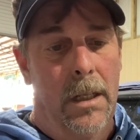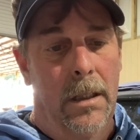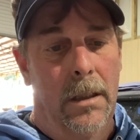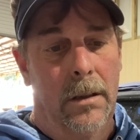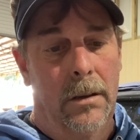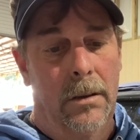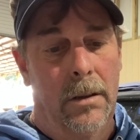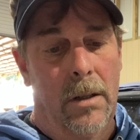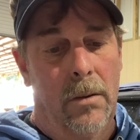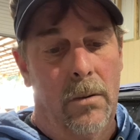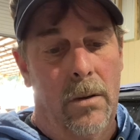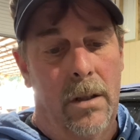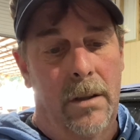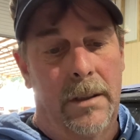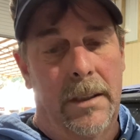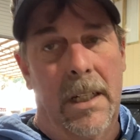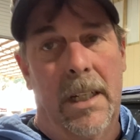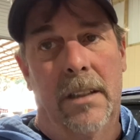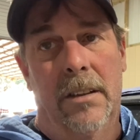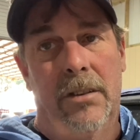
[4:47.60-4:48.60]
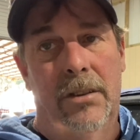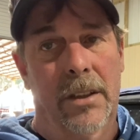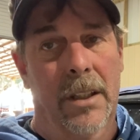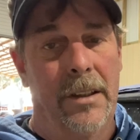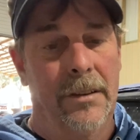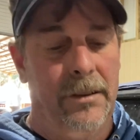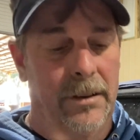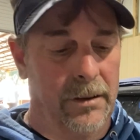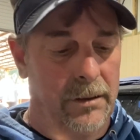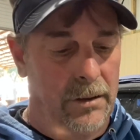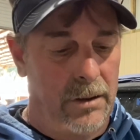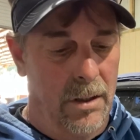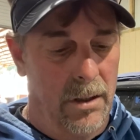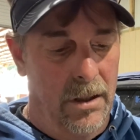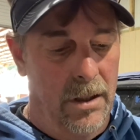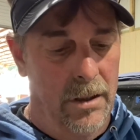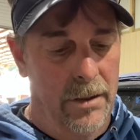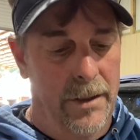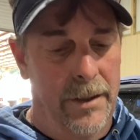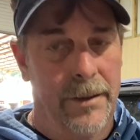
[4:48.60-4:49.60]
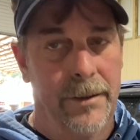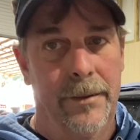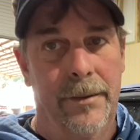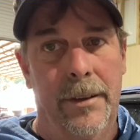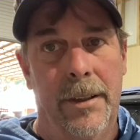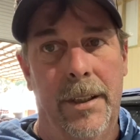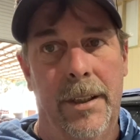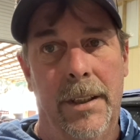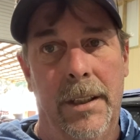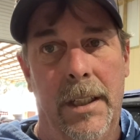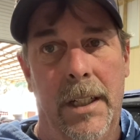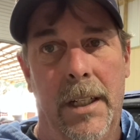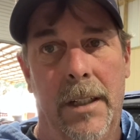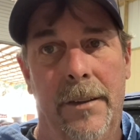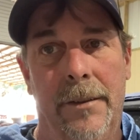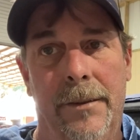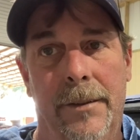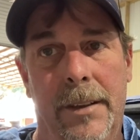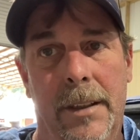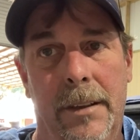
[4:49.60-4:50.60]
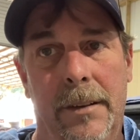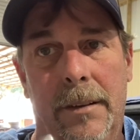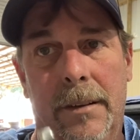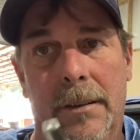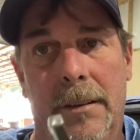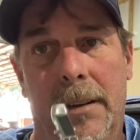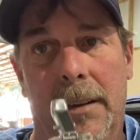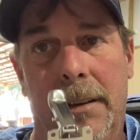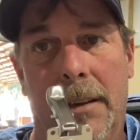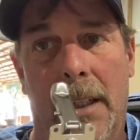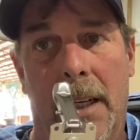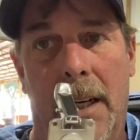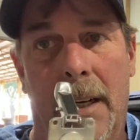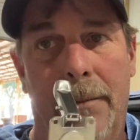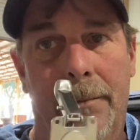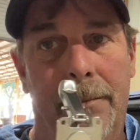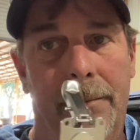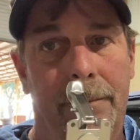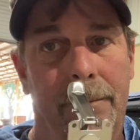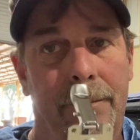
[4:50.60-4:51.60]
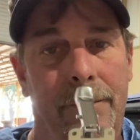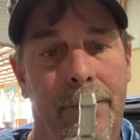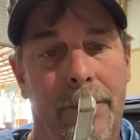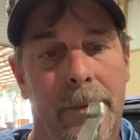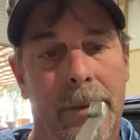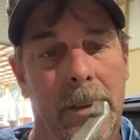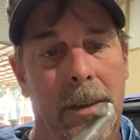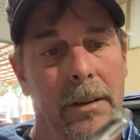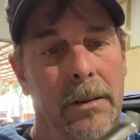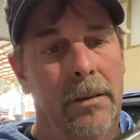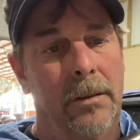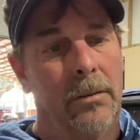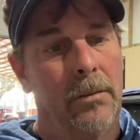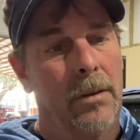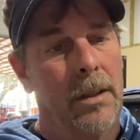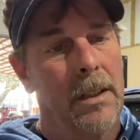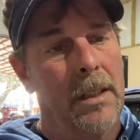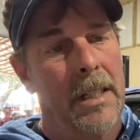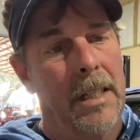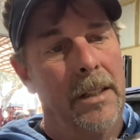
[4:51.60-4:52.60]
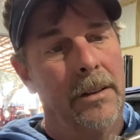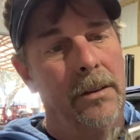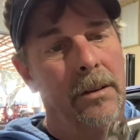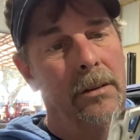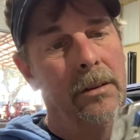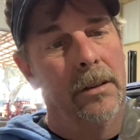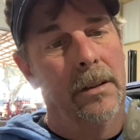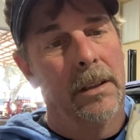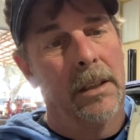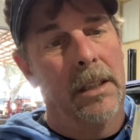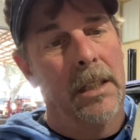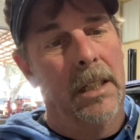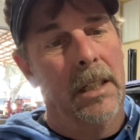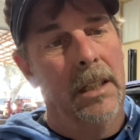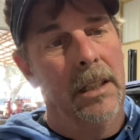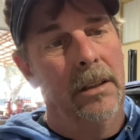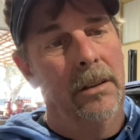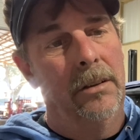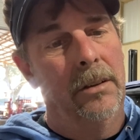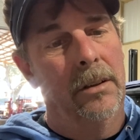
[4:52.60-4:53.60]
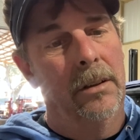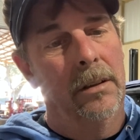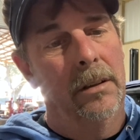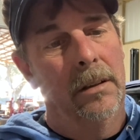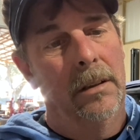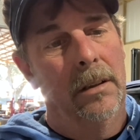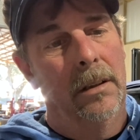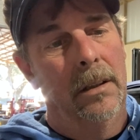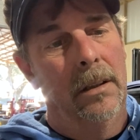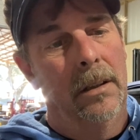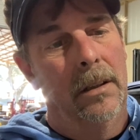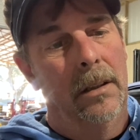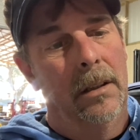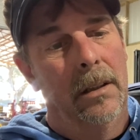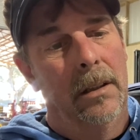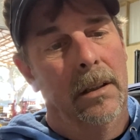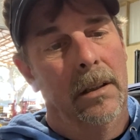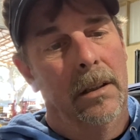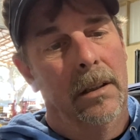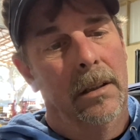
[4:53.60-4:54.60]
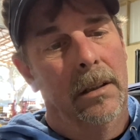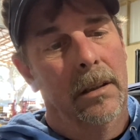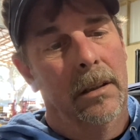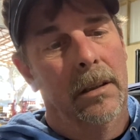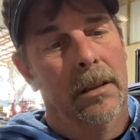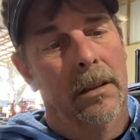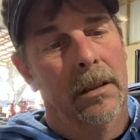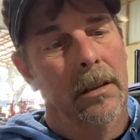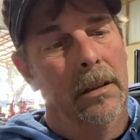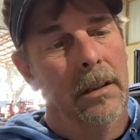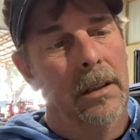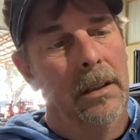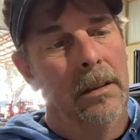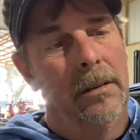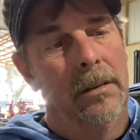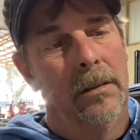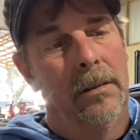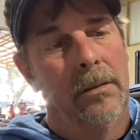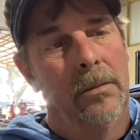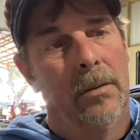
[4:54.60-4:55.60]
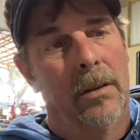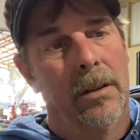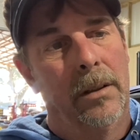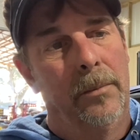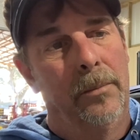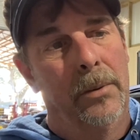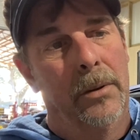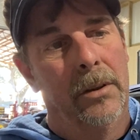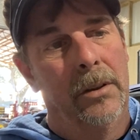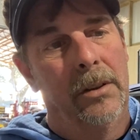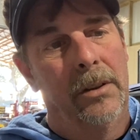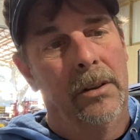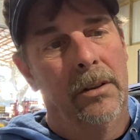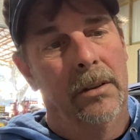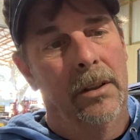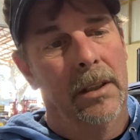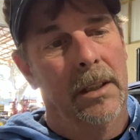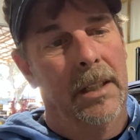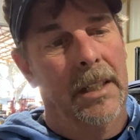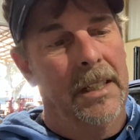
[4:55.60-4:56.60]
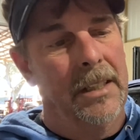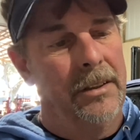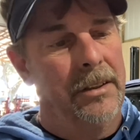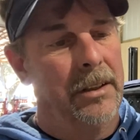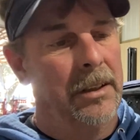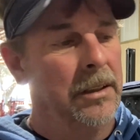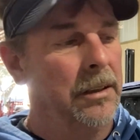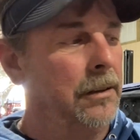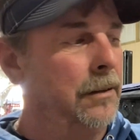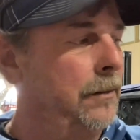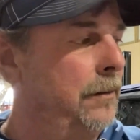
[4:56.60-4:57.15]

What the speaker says: So I walked down to Justin's car, and yeah, this is the top. This is what latches on the cage. This is what you push to unlatch it.